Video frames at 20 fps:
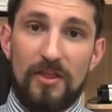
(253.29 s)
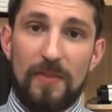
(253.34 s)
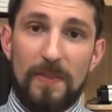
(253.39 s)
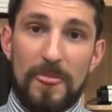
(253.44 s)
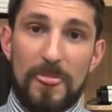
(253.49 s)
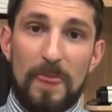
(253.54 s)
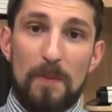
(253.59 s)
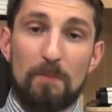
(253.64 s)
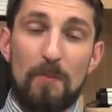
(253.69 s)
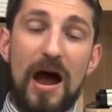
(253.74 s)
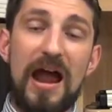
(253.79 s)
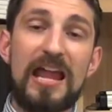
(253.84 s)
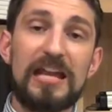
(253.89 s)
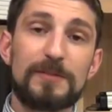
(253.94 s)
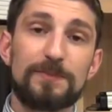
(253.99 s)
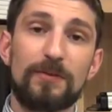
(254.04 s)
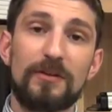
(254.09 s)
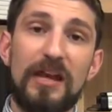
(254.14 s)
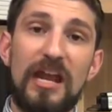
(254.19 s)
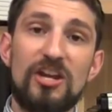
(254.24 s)
my
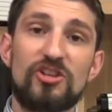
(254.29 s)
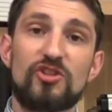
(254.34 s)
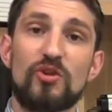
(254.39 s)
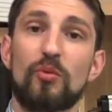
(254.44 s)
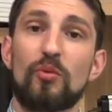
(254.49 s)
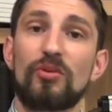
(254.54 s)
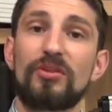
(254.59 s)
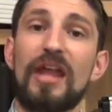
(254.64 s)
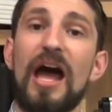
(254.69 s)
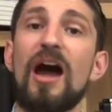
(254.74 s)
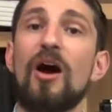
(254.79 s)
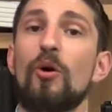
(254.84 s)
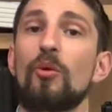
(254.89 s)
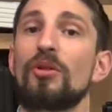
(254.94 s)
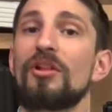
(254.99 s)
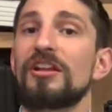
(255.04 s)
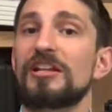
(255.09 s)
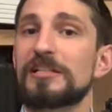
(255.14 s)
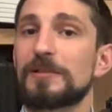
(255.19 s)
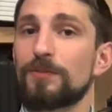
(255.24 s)
explanation will not only
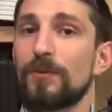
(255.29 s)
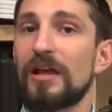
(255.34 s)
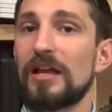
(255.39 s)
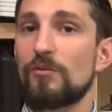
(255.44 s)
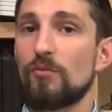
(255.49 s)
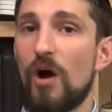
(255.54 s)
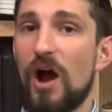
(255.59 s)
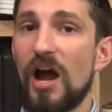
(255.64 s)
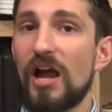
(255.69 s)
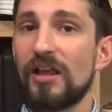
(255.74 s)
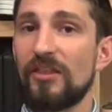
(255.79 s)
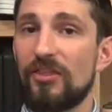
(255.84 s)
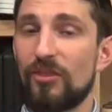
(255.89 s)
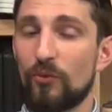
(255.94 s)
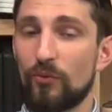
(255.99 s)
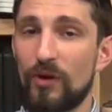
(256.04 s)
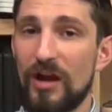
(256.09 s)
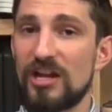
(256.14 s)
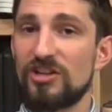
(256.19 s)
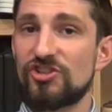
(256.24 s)
explain why the
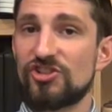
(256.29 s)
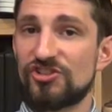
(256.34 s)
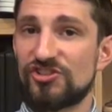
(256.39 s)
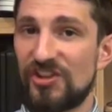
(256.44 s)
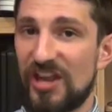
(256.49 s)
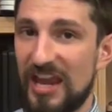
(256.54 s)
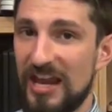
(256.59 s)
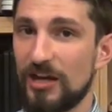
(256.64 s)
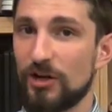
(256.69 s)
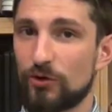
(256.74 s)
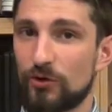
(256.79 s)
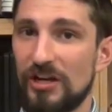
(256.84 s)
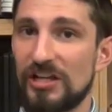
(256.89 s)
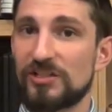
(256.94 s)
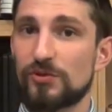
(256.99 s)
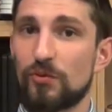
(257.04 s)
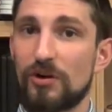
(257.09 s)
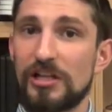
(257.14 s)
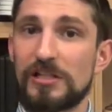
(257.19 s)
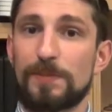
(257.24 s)
range is increased when
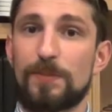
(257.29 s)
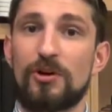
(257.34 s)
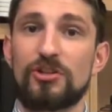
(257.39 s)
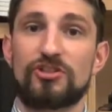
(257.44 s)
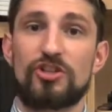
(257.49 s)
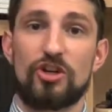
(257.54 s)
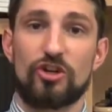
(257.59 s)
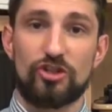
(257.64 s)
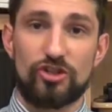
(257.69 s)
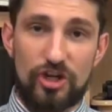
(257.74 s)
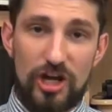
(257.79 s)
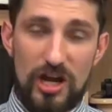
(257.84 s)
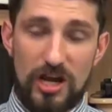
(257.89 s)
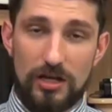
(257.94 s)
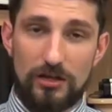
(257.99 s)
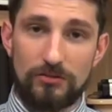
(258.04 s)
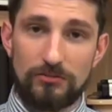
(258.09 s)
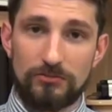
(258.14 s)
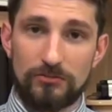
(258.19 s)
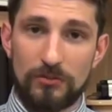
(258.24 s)
it's put to your chin,
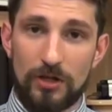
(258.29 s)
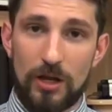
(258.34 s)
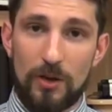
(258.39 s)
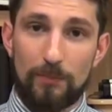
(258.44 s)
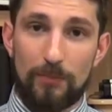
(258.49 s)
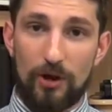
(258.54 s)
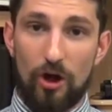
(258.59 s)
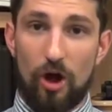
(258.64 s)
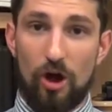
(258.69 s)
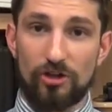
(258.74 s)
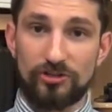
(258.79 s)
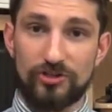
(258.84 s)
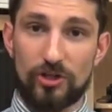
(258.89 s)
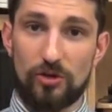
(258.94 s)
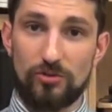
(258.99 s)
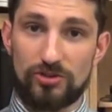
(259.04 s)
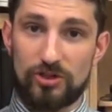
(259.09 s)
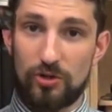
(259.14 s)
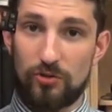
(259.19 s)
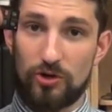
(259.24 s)
but also
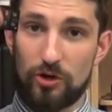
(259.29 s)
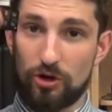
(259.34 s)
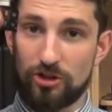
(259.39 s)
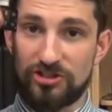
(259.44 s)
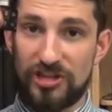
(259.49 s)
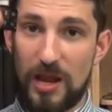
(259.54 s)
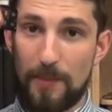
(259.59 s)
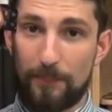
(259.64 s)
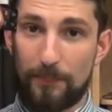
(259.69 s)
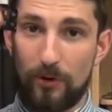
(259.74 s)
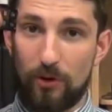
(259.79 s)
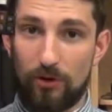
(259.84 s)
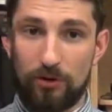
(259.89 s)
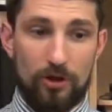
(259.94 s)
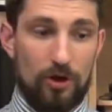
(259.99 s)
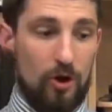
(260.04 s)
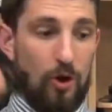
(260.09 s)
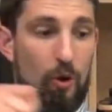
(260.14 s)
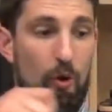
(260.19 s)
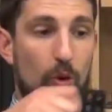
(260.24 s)
to your temple,
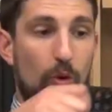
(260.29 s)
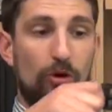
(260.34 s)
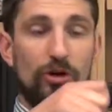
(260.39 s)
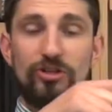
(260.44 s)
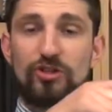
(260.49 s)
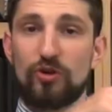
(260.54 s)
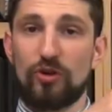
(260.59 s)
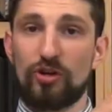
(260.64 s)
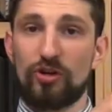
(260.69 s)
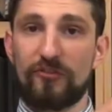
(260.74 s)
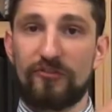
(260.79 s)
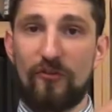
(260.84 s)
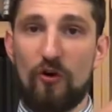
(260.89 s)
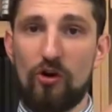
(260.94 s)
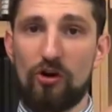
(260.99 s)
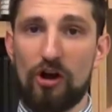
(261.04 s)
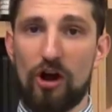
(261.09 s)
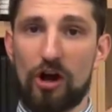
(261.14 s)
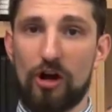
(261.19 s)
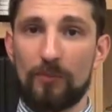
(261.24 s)
or to your
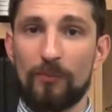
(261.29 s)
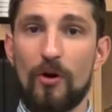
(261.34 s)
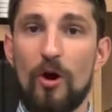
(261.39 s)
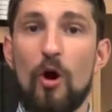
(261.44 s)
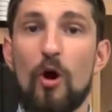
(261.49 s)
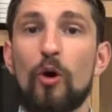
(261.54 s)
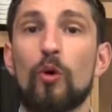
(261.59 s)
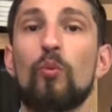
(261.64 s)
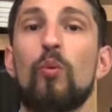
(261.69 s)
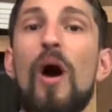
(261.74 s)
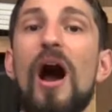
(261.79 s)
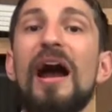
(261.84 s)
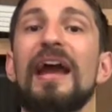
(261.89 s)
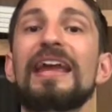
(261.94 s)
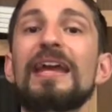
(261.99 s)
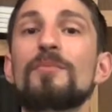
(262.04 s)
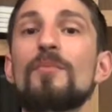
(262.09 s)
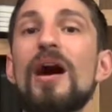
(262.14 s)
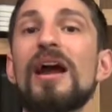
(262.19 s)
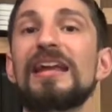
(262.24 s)
forearm, or why it
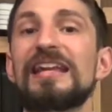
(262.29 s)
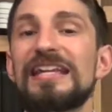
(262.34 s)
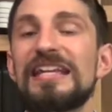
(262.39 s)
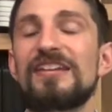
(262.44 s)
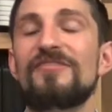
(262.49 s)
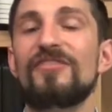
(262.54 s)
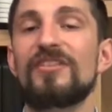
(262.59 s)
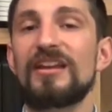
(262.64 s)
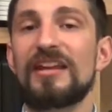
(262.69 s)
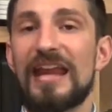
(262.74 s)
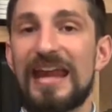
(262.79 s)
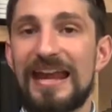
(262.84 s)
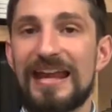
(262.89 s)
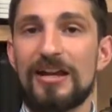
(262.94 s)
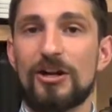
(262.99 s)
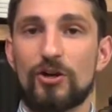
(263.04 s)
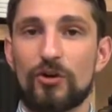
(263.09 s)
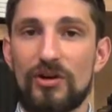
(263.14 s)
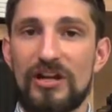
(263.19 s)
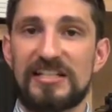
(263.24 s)
might even
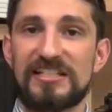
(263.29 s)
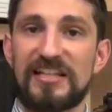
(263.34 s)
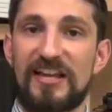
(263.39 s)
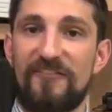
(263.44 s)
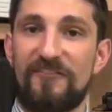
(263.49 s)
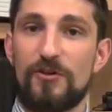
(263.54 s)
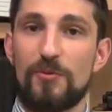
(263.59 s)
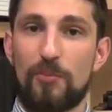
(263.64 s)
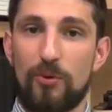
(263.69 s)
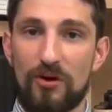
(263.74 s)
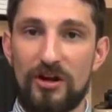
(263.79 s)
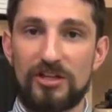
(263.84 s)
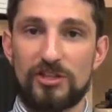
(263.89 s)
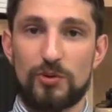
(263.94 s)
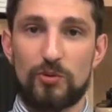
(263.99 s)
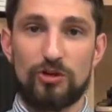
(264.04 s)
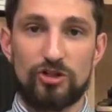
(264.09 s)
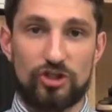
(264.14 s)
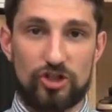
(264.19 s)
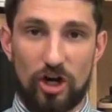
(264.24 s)
increase if you put it to a
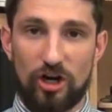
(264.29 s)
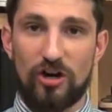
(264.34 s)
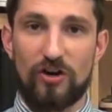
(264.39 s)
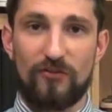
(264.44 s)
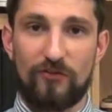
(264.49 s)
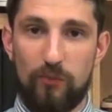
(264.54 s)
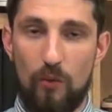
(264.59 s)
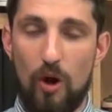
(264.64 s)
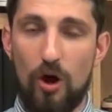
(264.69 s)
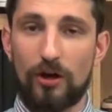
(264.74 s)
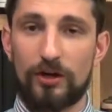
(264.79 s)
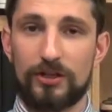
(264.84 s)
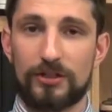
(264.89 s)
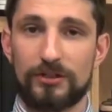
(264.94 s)
jug of water.